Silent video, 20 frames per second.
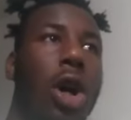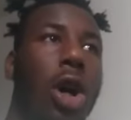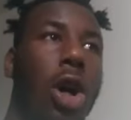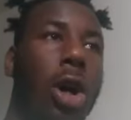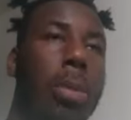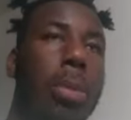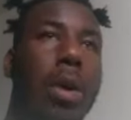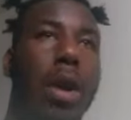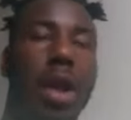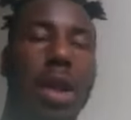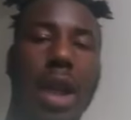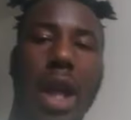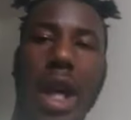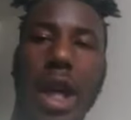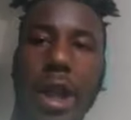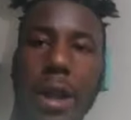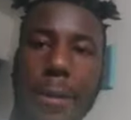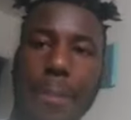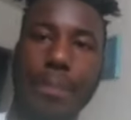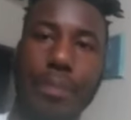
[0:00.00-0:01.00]
Hope y'all
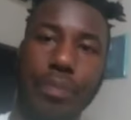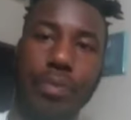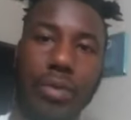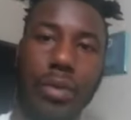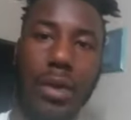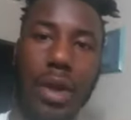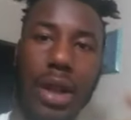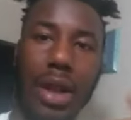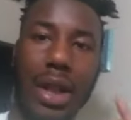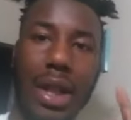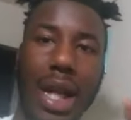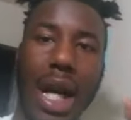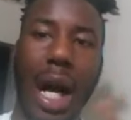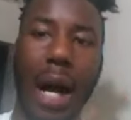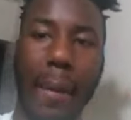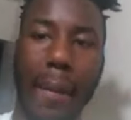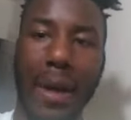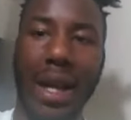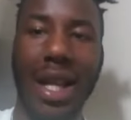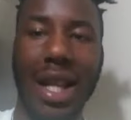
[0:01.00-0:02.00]
like,
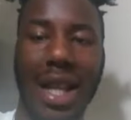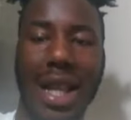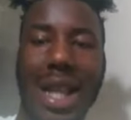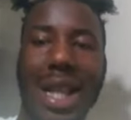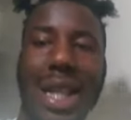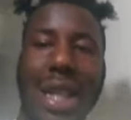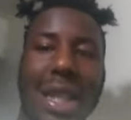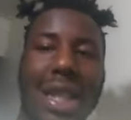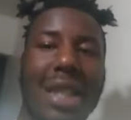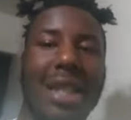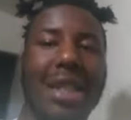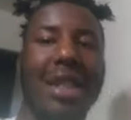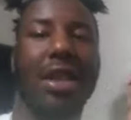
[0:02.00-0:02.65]
comment, and